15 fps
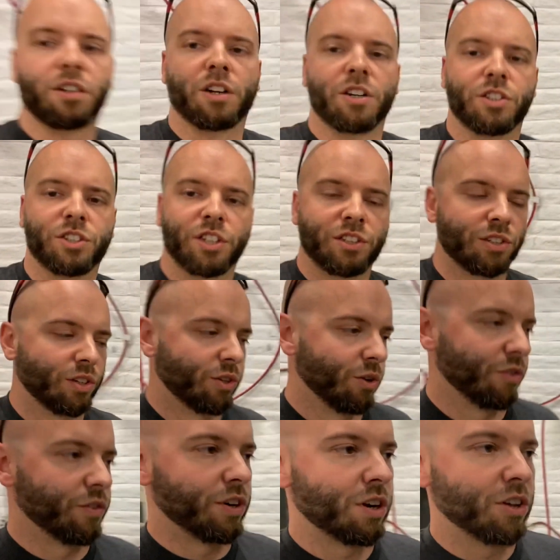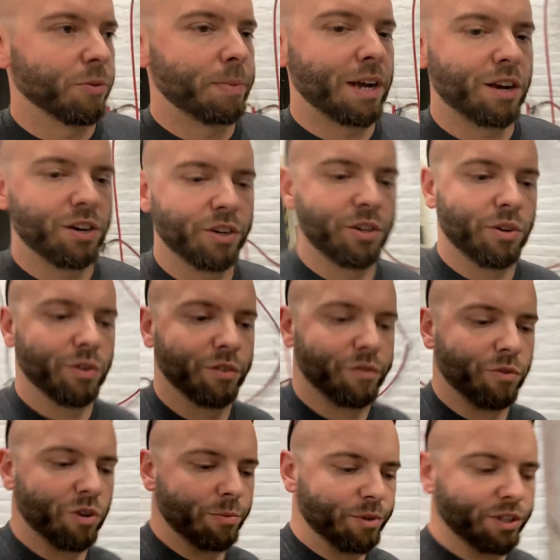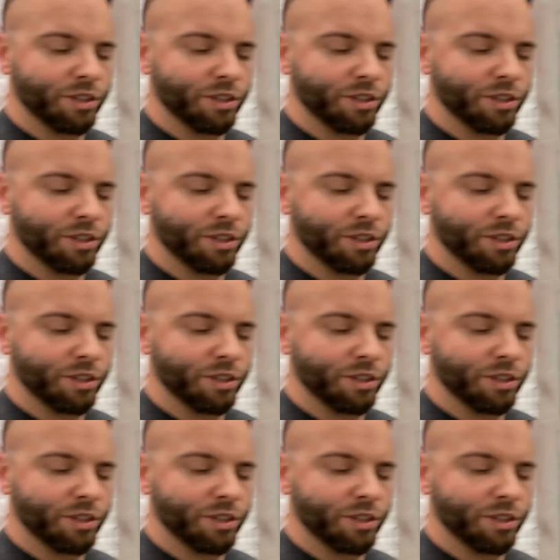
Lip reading: RJ took over all the powder coating for me,